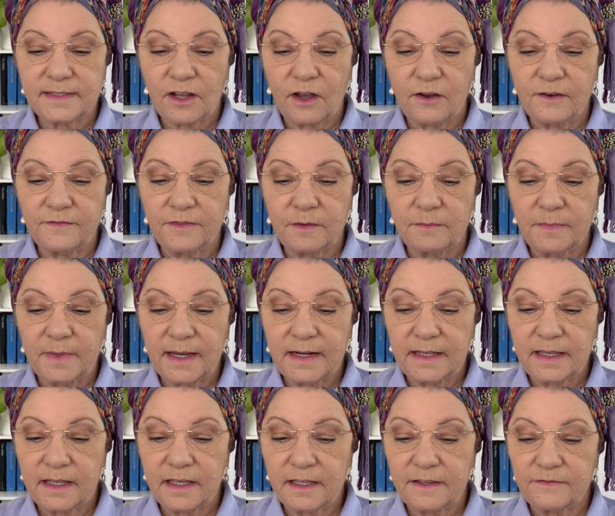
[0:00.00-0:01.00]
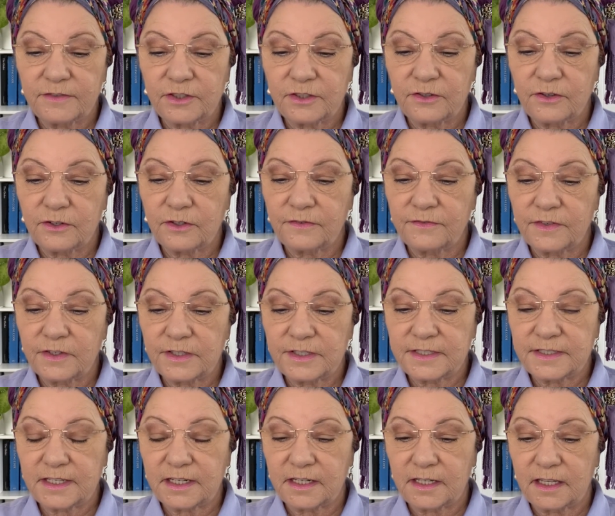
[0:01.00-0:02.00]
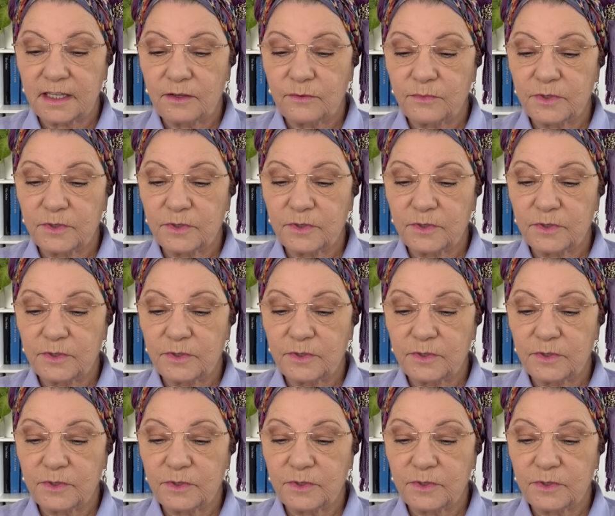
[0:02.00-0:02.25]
of the medieval university,